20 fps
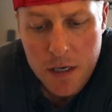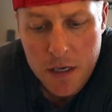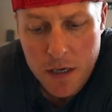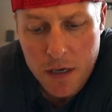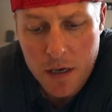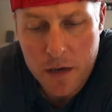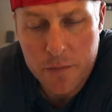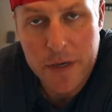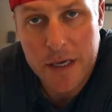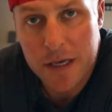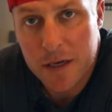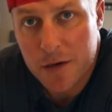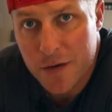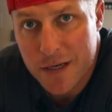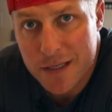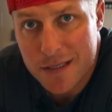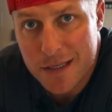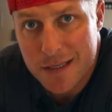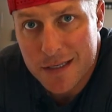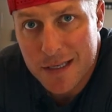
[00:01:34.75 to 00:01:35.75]
um,
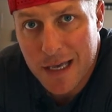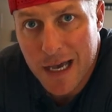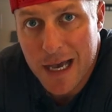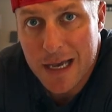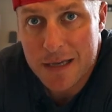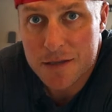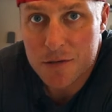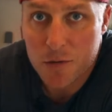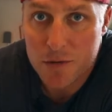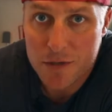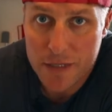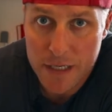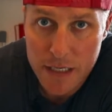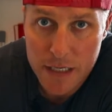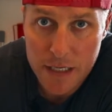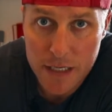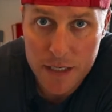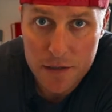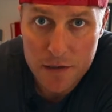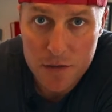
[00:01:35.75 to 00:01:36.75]
increase the size or
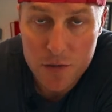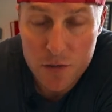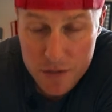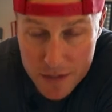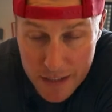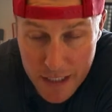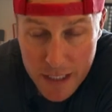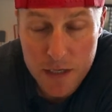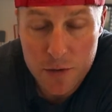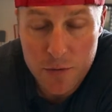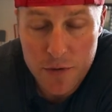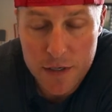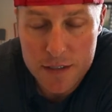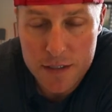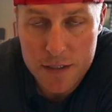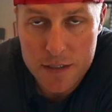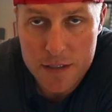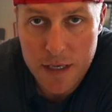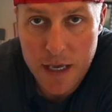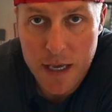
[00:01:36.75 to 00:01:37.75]
decrease
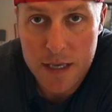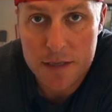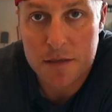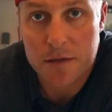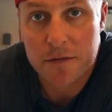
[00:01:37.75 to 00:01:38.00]
the size